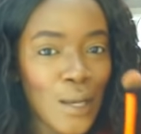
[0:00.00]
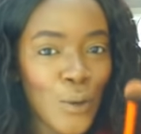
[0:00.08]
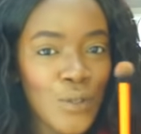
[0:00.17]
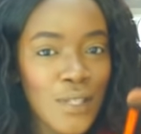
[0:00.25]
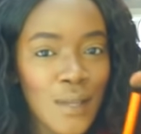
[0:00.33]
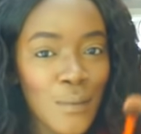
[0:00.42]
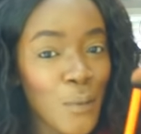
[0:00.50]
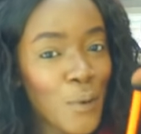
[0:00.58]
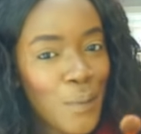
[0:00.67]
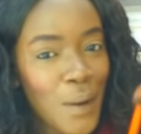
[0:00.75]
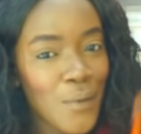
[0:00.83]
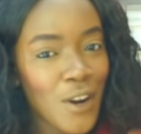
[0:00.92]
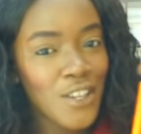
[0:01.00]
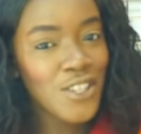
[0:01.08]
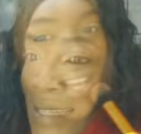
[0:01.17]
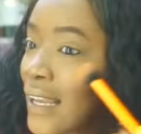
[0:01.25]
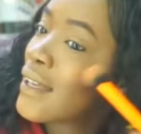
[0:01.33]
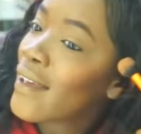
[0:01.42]
load some up on my brush
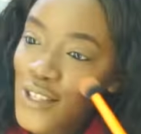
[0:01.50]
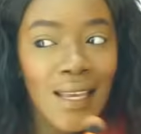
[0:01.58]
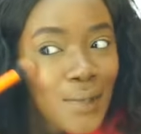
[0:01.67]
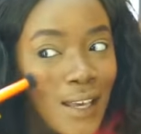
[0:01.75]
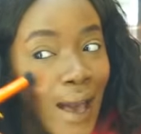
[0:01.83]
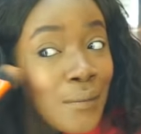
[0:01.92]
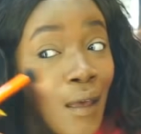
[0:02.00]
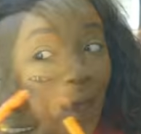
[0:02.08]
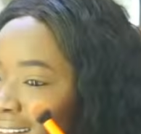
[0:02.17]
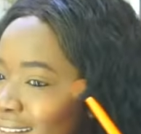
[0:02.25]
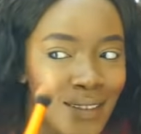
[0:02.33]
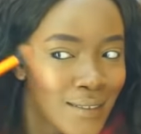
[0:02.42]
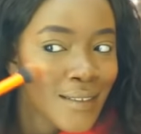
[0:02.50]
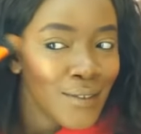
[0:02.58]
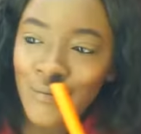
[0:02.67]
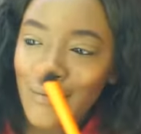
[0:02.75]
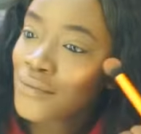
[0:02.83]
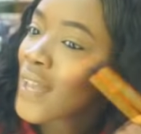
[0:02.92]
and then come and highlight.